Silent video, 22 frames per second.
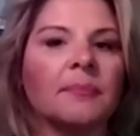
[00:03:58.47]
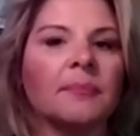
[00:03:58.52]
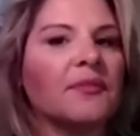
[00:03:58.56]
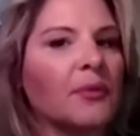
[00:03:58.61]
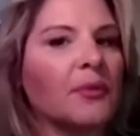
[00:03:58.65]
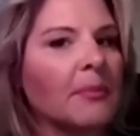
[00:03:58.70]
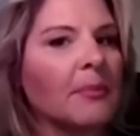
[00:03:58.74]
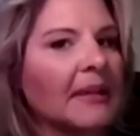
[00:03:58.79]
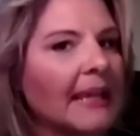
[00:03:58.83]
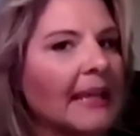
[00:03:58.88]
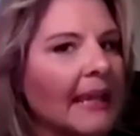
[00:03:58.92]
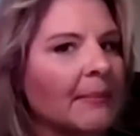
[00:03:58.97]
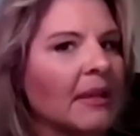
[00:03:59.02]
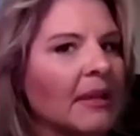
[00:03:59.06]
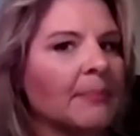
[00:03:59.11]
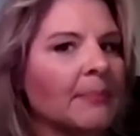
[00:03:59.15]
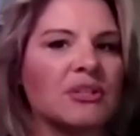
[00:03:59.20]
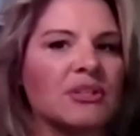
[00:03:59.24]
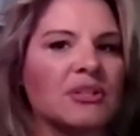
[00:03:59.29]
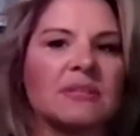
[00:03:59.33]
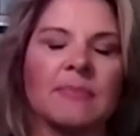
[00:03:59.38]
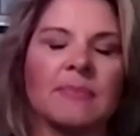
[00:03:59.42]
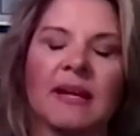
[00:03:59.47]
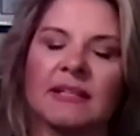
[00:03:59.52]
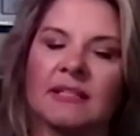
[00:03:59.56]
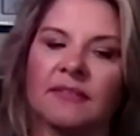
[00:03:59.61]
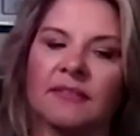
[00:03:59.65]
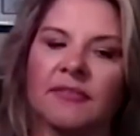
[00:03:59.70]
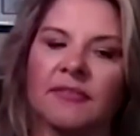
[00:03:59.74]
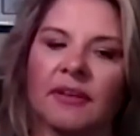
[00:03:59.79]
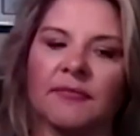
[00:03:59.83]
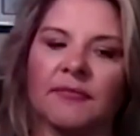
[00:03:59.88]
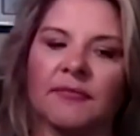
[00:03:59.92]
From a gaming
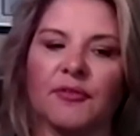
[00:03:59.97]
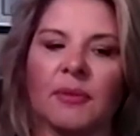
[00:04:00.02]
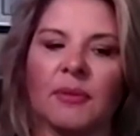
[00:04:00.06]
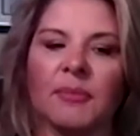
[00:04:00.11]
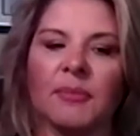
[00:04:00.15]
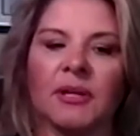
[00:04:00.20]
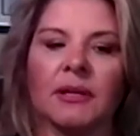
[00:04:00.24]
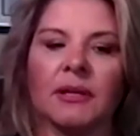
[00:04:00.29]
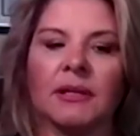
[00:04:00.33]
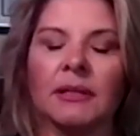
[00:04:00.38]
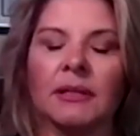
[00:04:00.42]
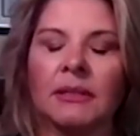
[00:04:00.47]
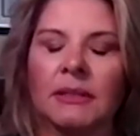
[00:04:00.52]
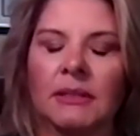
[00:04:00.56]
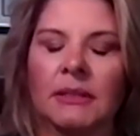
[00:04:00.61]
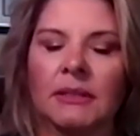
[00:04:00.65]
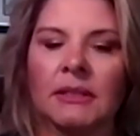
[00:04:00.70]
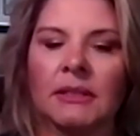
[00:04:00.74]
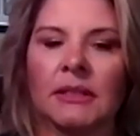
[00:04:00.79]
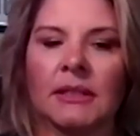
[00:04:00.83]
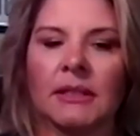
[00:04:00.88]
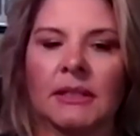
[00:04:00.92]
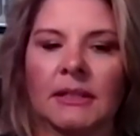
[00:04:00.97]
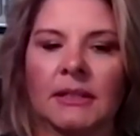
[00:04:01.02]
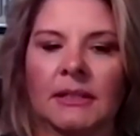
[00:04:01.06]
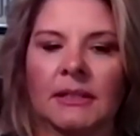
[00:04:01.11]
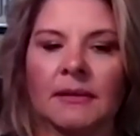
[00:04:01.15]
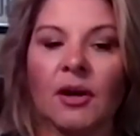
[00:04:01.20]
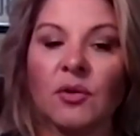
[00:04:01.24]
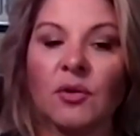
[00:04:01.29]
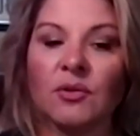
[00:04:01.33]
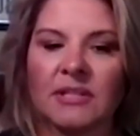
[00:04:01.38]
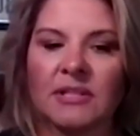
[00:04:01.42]
perspective and a
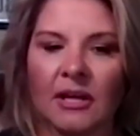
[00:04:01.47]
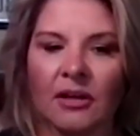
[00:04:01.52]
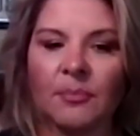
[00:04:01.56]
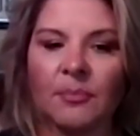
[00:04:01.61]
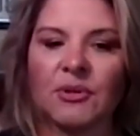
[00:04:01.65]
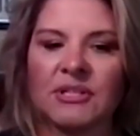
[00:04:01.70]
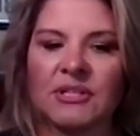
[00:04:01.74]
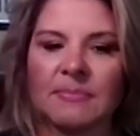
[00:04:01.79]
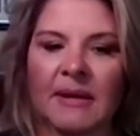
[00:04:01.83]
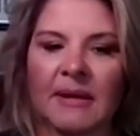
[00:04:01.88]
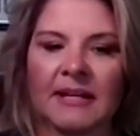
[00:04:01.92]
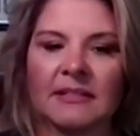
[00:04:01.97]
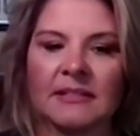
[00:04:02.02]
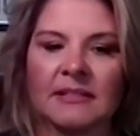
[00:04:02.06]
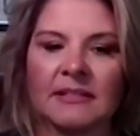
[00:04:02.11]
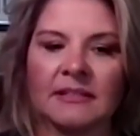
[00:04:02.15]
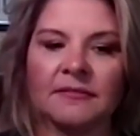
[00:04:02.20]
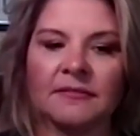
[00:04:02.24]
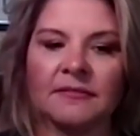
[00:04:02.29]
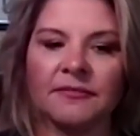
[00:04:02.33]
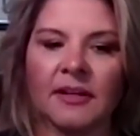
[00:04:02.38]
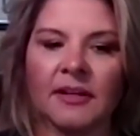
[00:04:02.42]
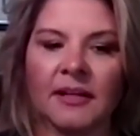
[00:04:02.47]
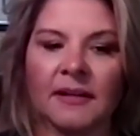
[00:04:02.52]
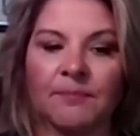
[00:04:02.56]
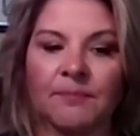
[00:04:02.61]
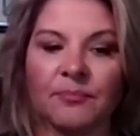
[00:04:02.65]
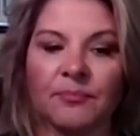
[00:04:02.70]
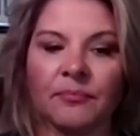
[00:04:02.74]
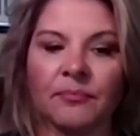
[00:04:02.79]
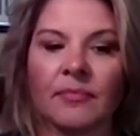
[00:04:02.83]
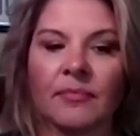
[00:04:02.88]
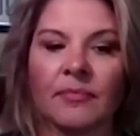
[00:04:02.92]
hotel perspective,
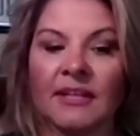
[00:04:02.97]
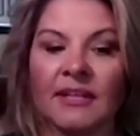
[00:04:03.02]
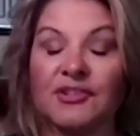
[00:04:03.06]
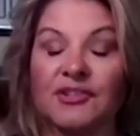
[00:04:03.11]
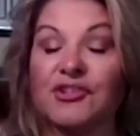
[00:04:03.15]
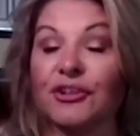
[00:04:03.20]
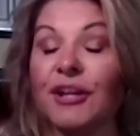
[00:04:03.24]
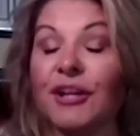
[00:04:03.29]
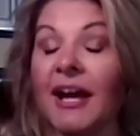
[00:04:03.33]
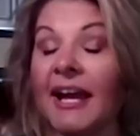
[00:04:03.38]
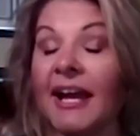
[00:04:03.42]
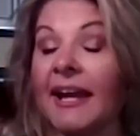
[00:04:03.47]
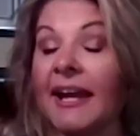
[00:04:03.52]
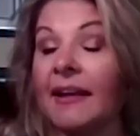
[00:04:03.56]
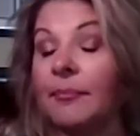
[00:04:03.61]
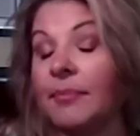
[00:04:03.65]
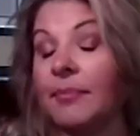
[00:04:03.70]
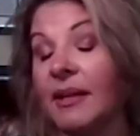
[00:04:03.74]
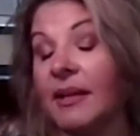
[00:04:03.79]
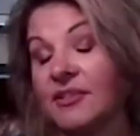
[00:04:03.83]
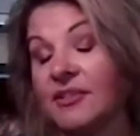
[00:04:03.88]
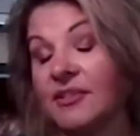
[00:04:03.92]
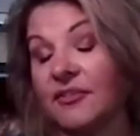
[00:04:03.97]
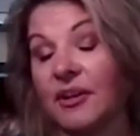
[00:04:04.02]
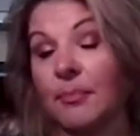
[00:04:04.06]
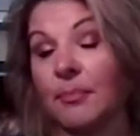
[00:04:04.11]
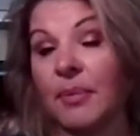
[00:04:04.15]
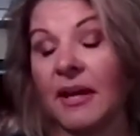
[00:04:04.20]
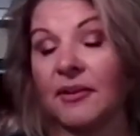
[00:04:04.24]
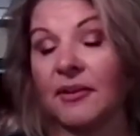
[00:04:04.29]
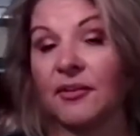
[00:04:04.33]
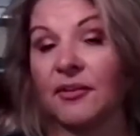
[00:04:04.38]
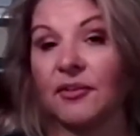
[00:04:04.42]
in July, because our
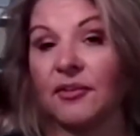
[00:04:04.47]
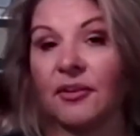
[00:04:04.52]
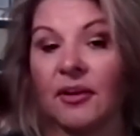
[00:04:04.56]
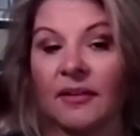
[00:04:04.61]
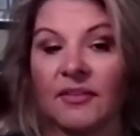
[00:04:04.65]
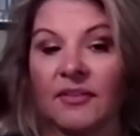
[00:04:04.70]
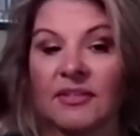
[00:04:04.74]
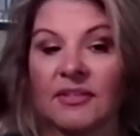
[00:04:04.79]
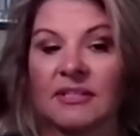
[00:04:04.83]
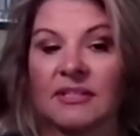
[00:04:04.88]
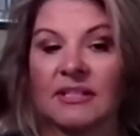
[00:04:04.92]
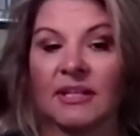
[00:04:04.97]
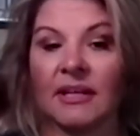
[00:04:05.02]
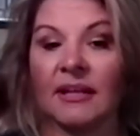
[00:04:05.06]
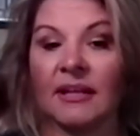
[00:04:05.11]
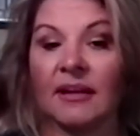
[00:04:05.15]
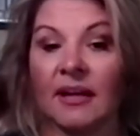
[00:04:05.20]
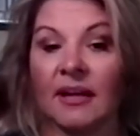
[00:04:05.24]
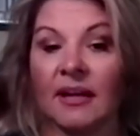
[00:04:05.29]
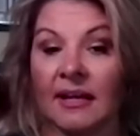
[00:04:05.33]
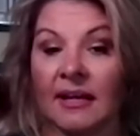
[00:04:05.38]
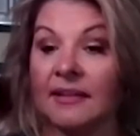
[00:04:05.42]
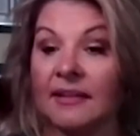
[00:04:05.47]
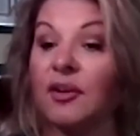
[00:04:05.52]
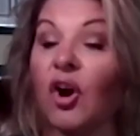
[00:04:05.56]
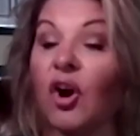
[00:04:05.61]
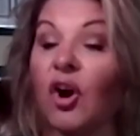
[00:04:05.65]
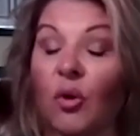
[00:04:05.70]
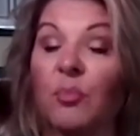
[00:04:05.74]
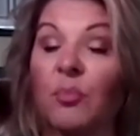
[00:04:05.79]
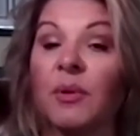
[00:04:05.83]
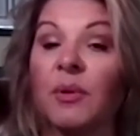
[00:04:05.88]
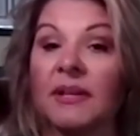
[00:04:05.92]
competitor obviously hadn't
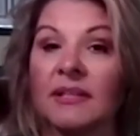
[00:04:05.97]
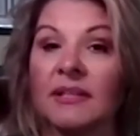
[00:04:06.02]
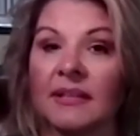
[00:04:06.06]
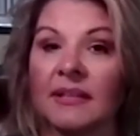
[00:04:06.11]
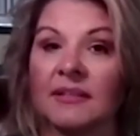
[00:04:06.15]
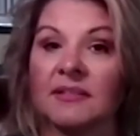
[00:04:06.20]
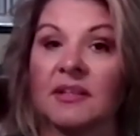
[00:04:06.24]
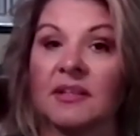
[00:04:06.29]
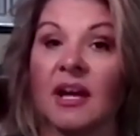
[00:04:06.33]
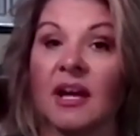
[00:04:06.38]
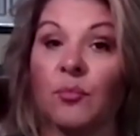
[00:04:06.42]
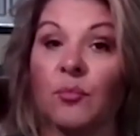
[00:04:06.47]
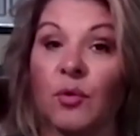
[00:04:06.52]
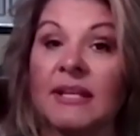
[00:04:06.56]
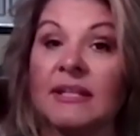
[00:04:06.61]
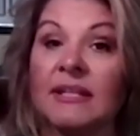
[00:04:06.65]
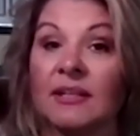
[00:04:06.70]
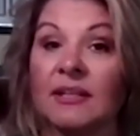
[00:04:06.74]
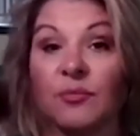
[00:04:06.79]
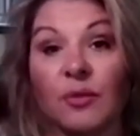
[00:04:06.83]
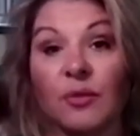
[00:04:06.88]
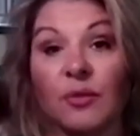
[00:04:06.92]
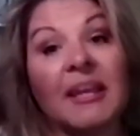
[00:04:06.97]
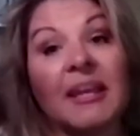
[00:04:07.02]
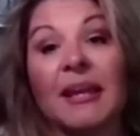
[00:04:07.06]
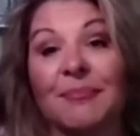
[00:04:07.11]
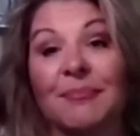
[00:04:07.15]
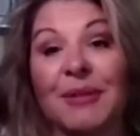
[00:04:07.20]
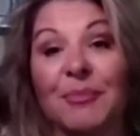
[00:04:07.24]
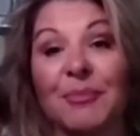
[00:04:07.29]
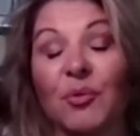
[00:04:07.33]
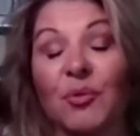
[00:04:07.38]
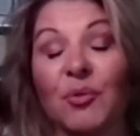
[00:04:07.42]
opened at the time we did, we
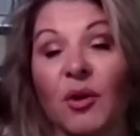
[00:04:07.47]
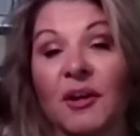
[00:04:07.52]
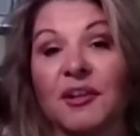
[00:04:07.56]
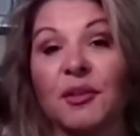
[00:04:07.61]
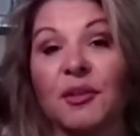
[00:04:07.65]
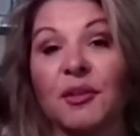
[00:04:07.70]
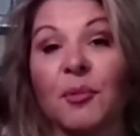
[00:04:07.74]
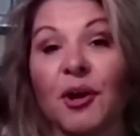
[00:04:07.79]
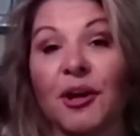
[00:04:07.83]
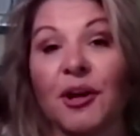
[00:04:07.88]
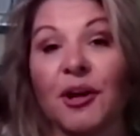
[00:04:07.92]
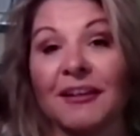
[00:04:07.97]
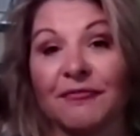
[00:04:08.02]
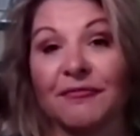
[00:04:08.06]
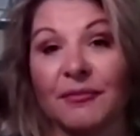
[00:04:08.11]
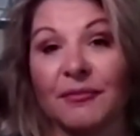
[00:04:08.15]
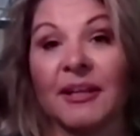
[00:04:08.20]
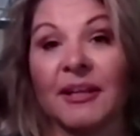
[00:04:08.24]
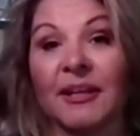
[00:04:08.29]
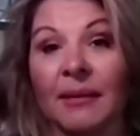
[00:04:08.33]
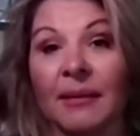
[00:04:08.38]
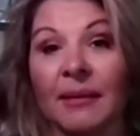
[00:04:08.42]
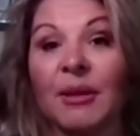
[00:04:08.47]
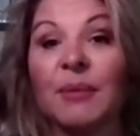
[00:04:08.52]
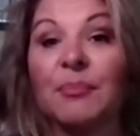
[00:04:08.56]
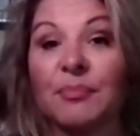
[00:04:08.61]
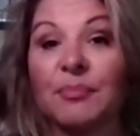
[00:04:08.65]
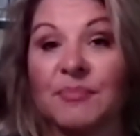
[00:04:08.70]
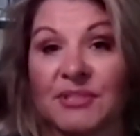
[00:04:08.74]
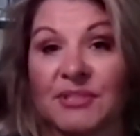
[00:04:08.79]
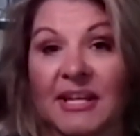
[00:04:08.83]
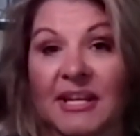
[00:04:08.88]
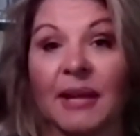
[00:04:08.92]
became number 1 in the market from a gaming
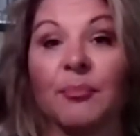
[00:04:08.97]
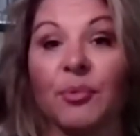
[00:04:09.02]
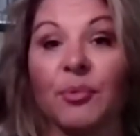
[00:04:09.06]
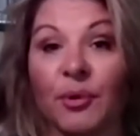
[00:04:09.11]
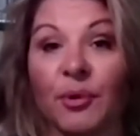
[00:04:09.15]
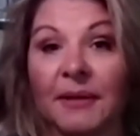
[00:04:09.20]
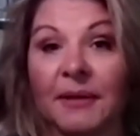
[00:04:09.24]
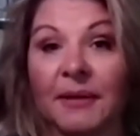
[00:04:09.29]
standpoint.